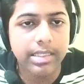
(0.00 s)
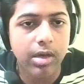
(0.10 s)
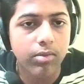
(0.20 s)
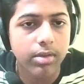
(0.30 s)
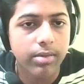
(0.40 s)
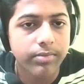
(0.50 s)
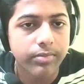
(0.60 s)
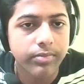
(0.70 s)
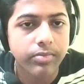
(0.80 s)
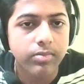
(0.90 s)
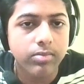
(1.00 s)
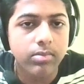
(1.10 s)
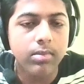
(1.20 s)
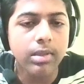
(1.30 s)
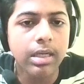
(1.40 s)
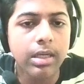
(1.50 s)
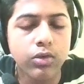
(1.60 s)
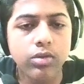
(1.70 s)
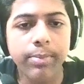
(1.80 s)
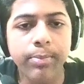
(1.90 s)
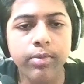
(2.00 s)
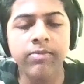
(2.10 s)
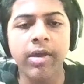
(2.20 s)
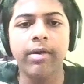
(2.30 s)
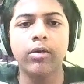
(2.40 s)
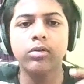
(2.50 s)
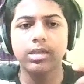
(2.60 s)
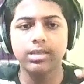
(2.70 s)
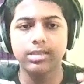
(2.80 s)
let's try this out. So suppose if I